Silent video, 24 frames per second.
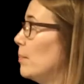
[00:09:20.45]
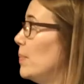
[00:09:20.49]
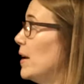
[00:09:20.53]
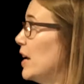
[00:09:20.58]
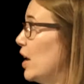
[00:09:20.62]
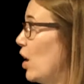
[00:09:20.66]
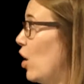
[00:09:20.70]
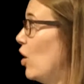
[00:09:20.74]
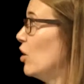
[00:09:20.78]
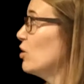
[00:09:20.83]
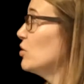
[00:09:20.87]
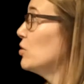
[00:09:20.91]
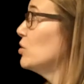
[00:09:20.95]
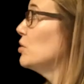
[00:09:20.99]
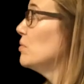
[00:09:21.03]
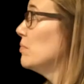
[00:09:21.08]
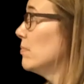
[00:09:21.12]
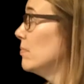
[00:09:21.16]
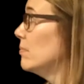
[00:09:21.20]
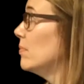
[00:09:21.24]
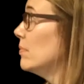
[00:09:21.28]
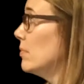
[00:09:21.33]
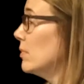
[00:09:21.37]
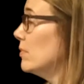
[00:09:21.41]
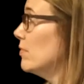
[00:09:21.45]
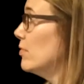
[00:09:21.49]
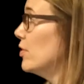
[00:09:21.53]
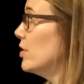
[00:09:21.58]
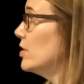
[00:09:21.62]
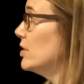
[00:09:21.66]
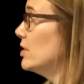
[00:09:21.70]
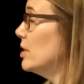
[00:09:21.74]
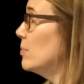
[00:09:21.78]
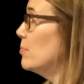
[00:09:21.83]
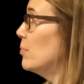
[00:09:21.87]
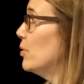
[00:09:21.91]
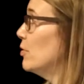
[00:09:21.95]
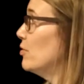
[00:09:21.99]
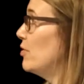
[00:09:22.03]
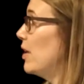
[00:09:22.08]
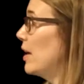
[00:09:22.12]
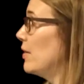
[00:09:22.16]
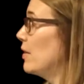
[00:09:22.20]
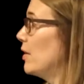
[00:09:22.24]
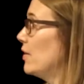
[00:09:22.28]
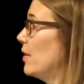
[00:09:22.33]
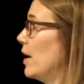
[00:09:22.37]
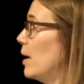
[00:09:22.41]
because for the simple
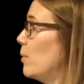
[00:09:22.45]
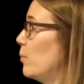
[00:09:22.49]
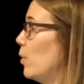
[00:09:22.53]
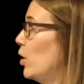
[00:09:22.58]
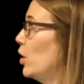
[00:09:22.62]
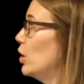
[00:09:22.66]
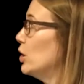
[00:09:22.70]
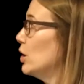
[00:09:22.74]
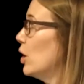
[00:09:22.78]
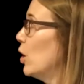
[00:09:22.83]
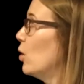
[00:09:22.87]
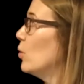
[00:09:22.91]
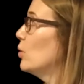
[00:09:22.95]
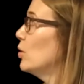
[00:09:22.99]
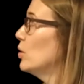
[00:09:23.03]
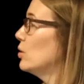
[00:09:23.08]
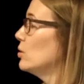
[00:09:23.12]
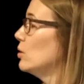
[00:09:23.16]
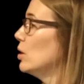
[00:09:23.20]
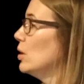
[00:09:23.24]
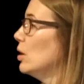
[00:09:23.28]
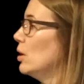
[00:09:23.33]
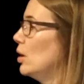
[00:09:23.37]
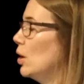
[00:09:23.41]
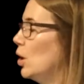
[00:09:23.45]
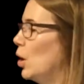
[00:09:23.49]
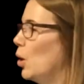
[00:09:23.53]
fact that they were local.